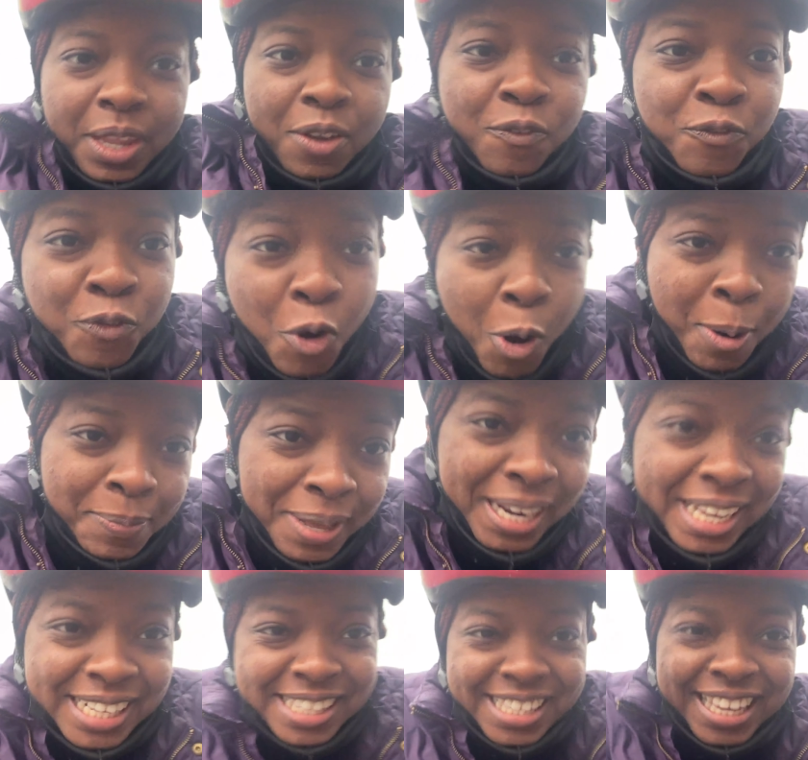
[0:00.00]
4
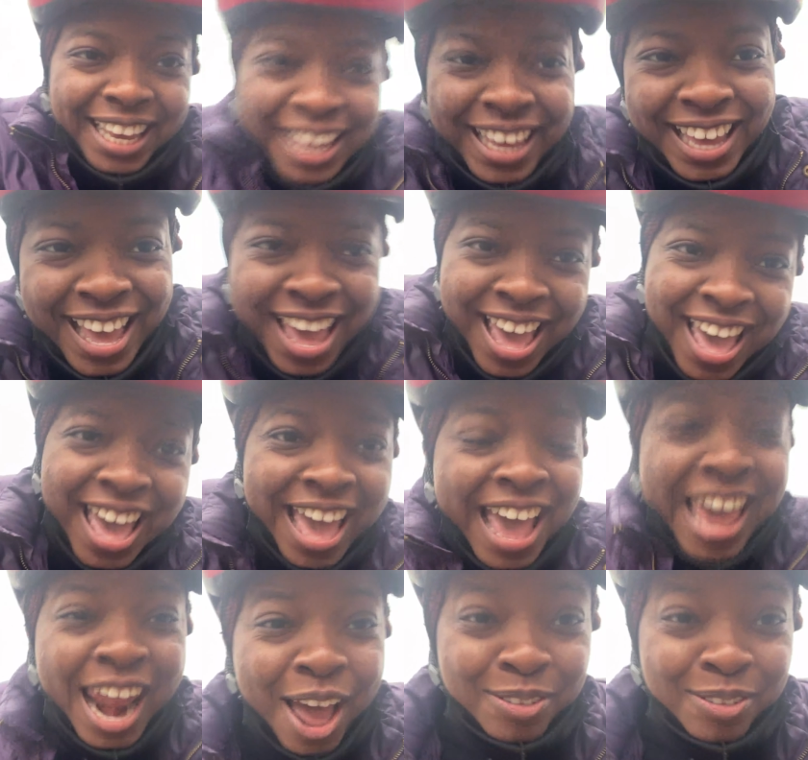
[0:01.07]
minutes, and I'm